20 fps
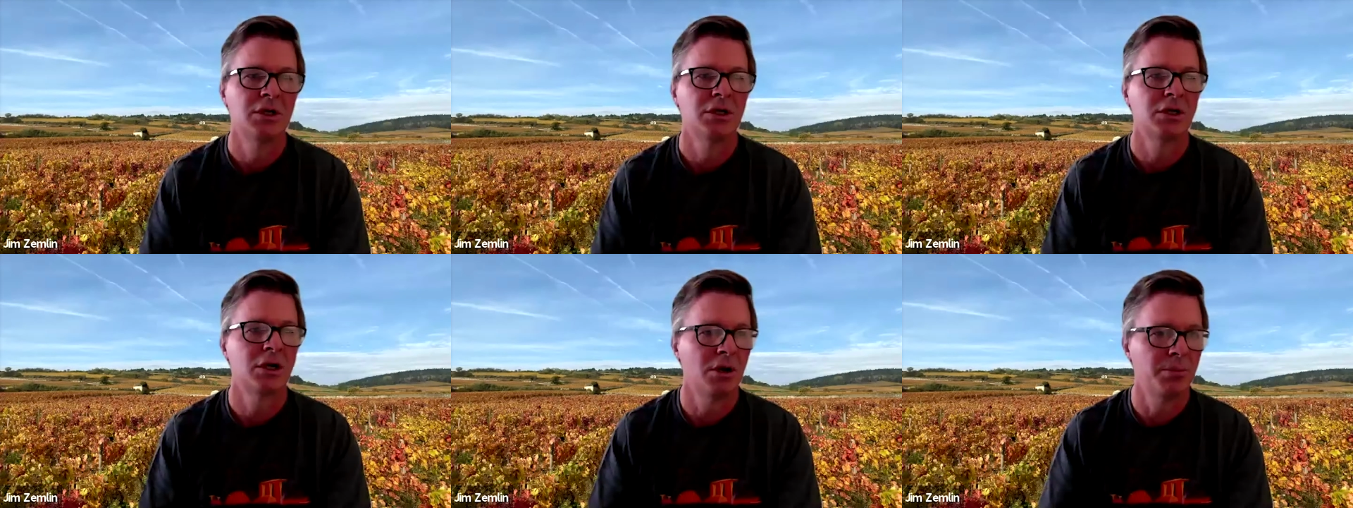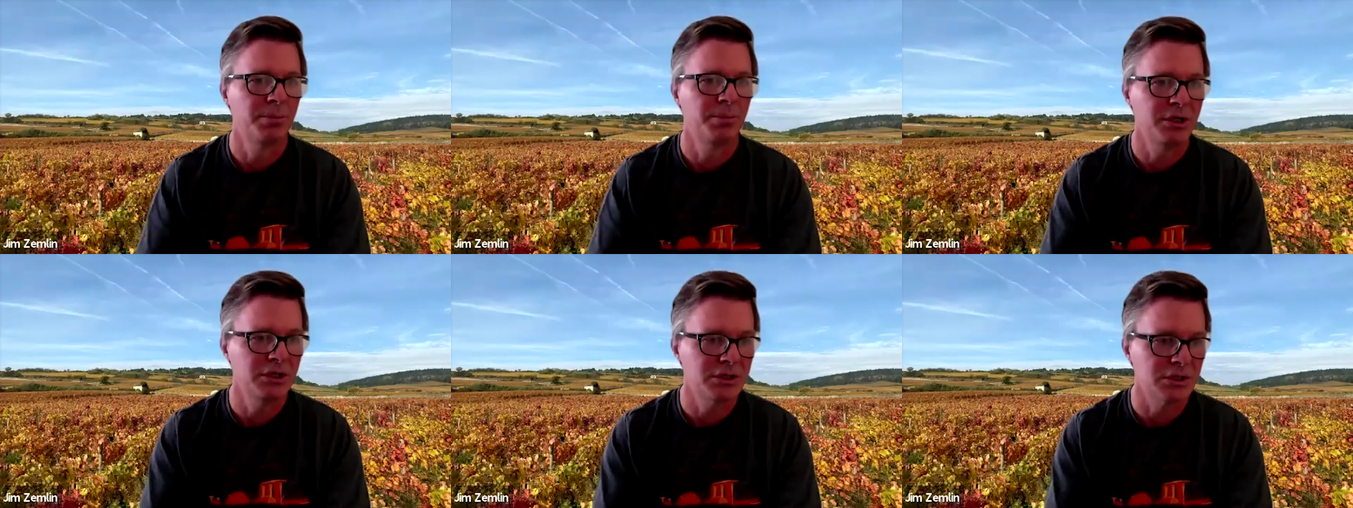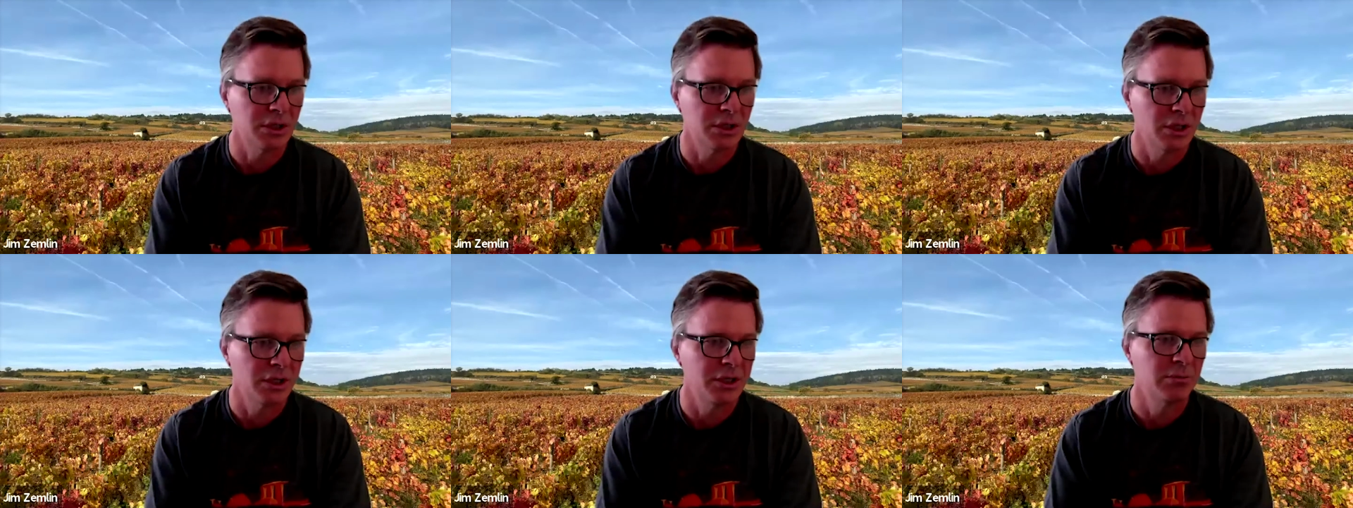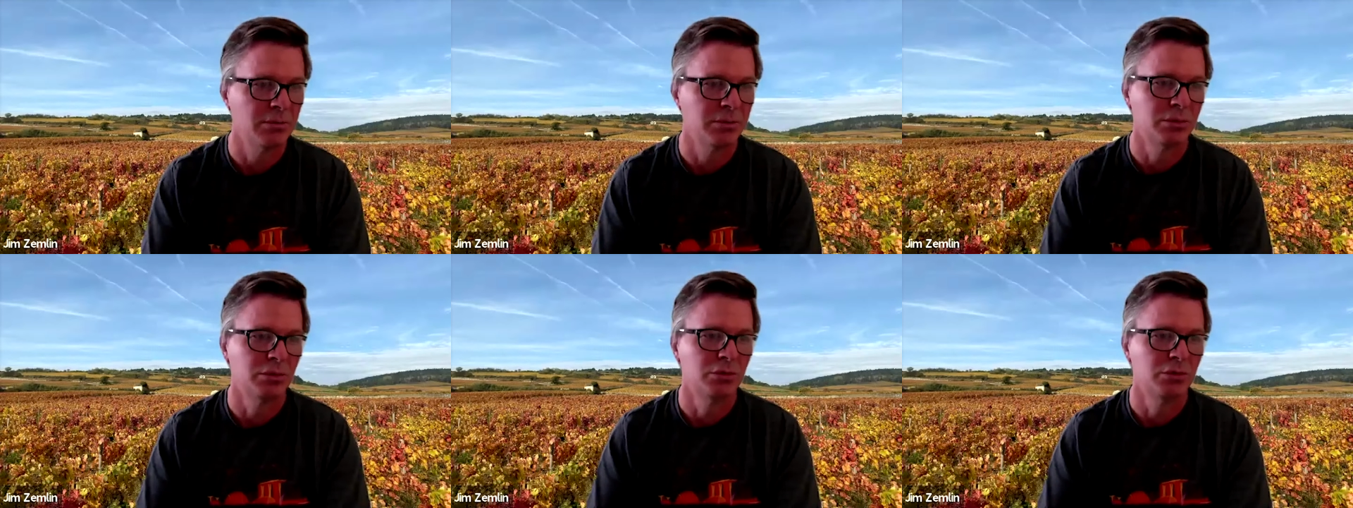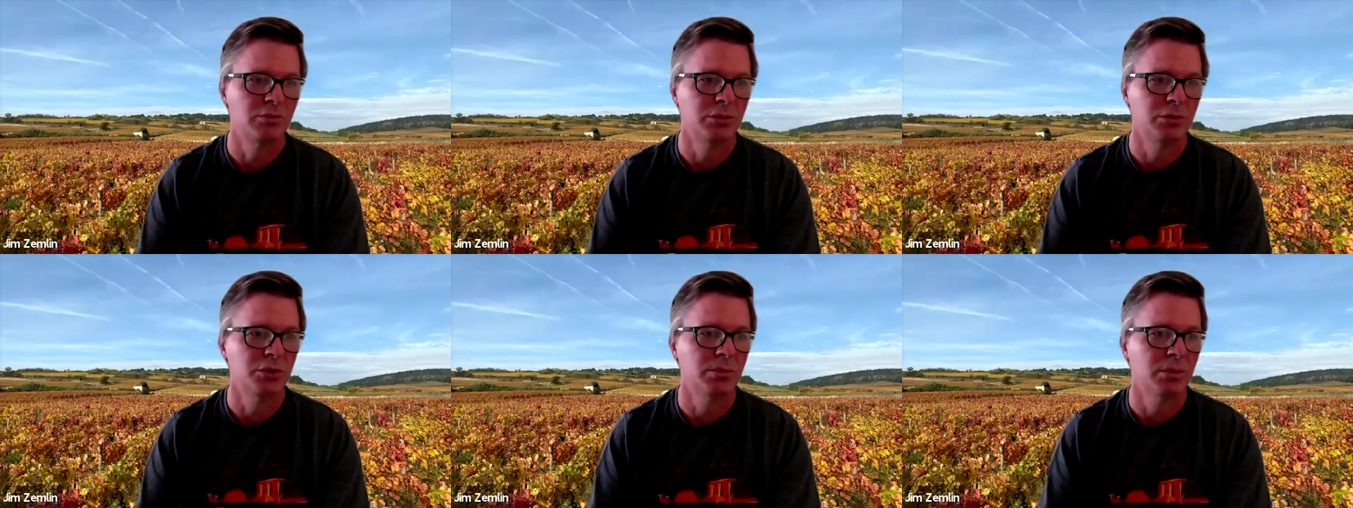companies like
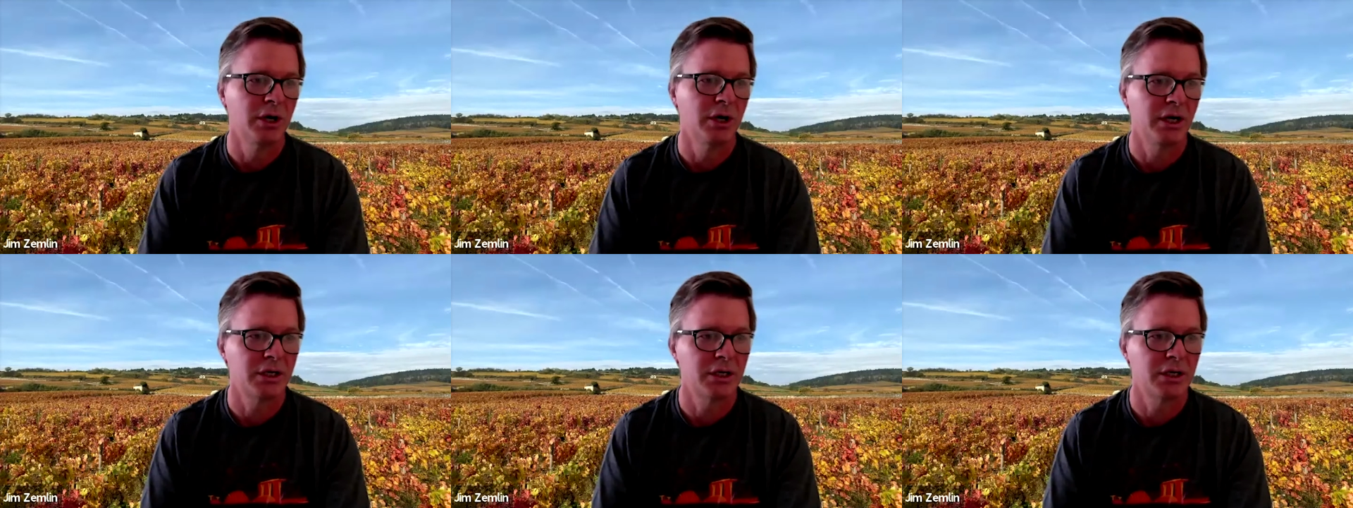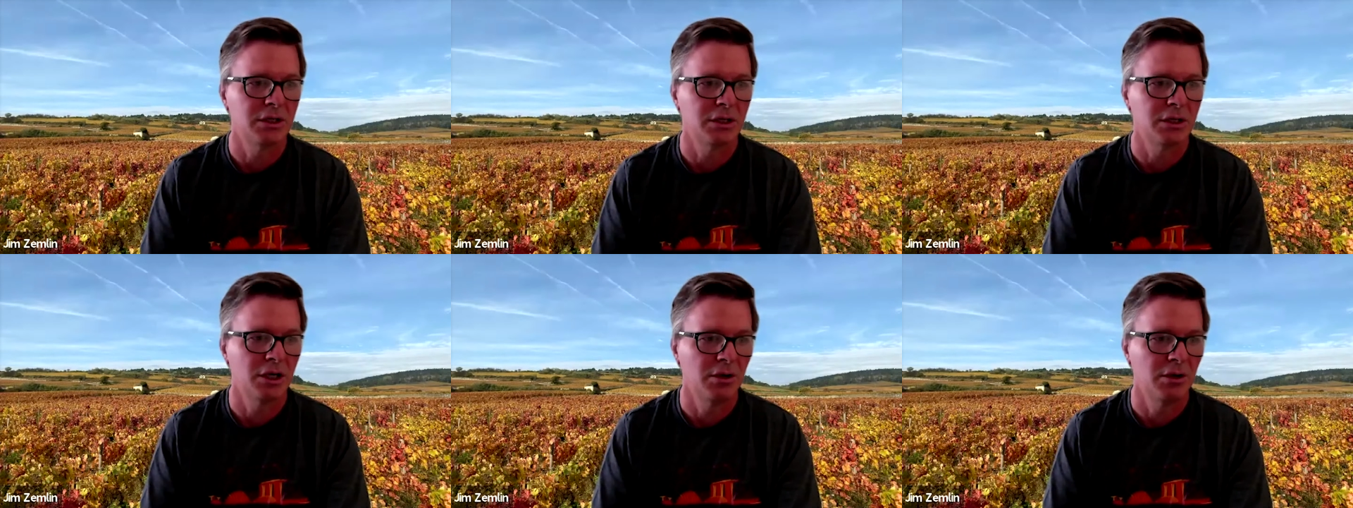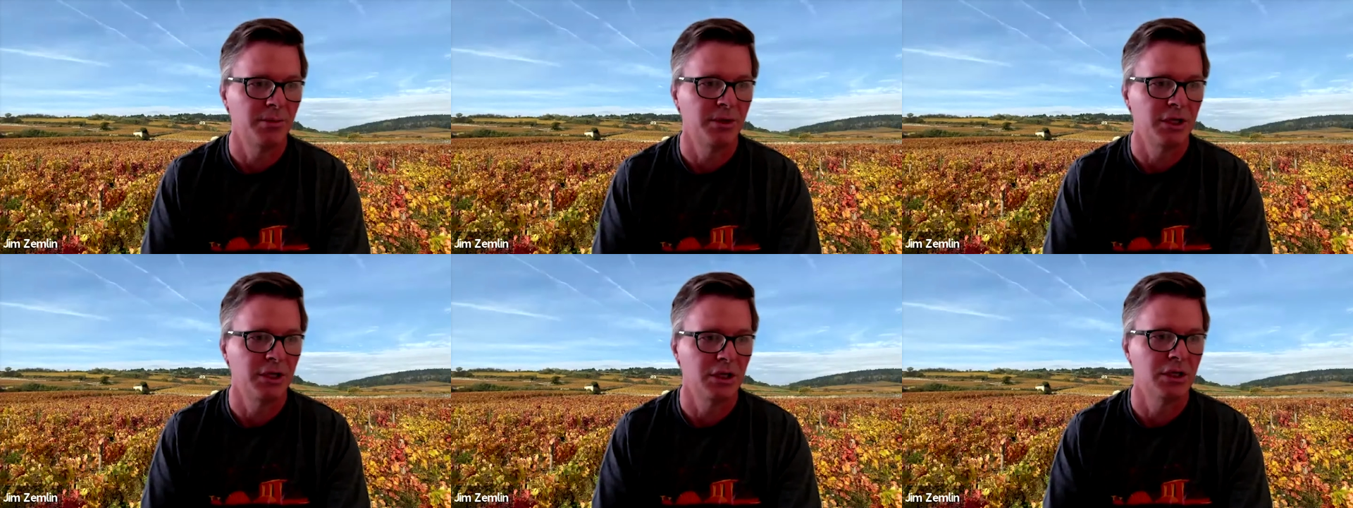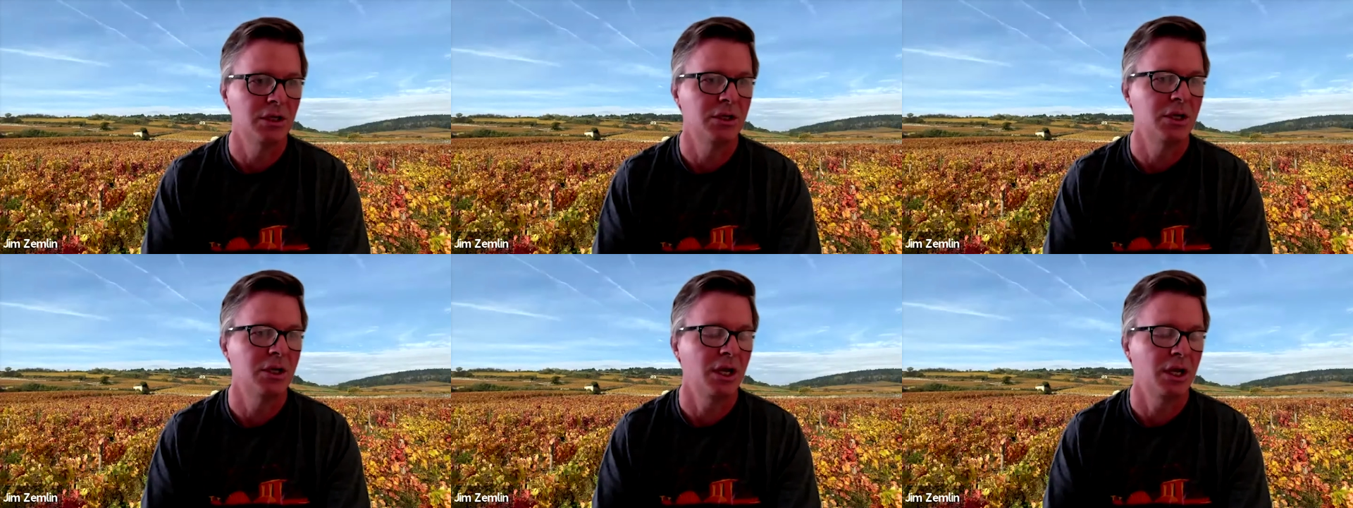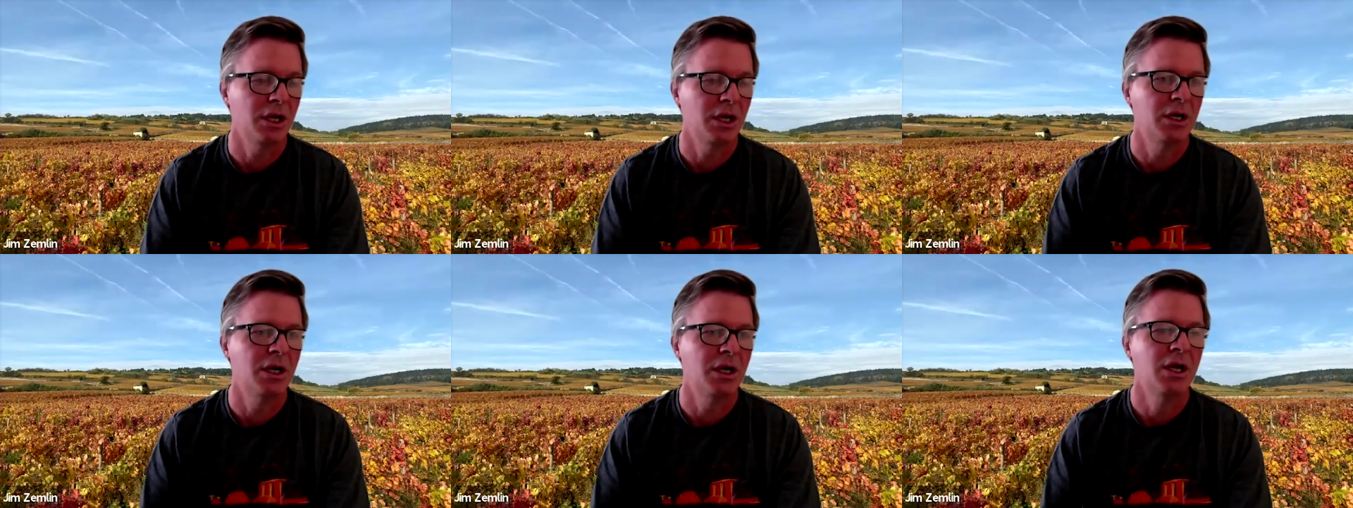BluBracket coming in
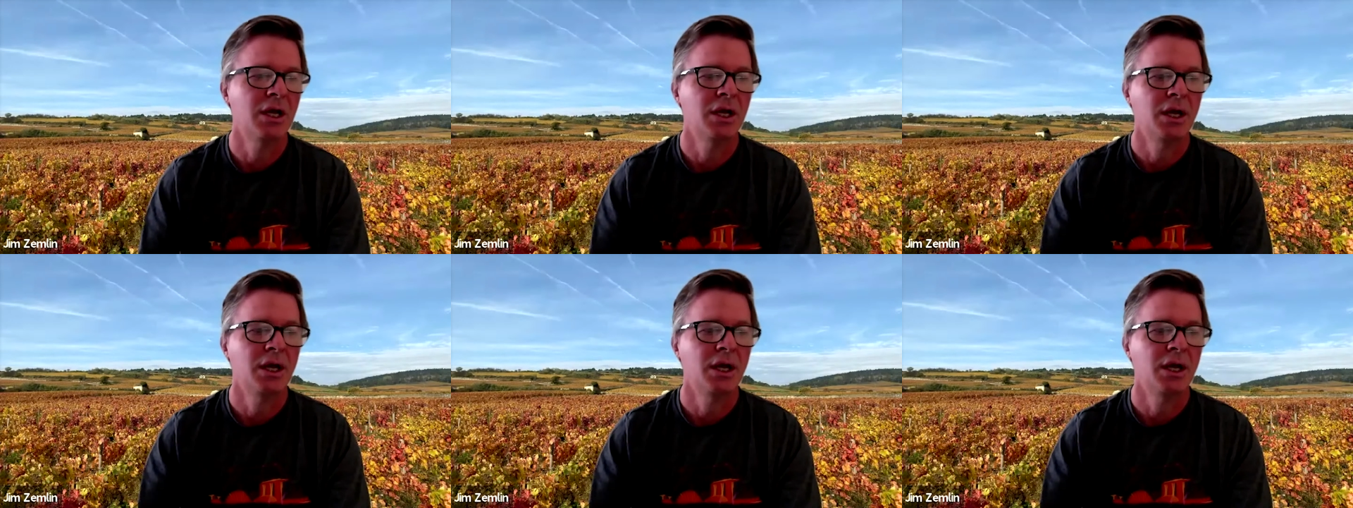and